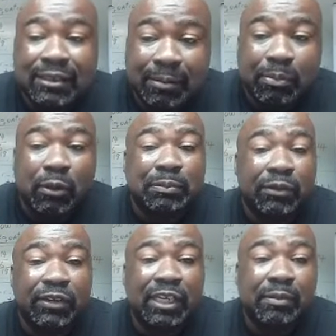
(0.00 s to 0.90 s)
say Post
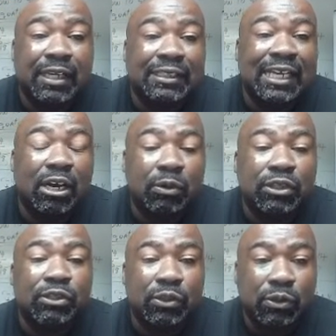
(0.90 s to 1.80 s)
Meridian because I
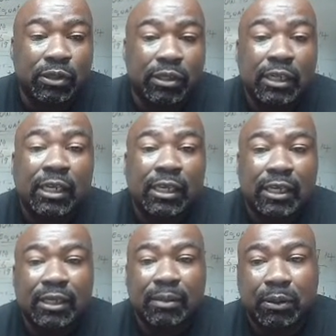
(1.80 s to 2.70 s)
only tutor
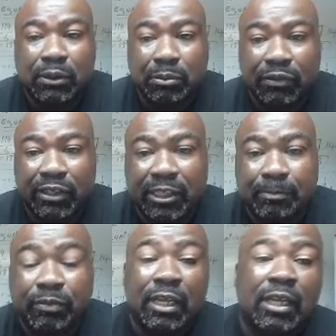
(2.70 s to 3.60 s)
in the Post
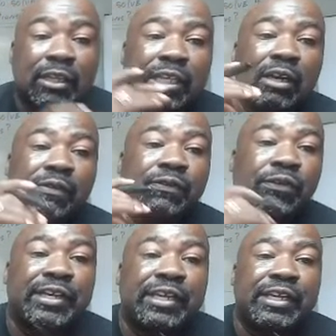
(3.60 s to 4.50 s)
Meridian. There are
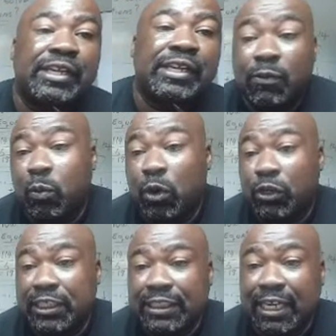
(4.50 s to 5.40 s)
free
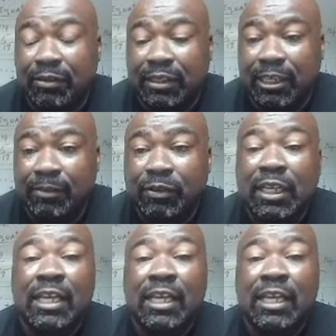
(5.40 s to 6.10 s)
worksheets out there.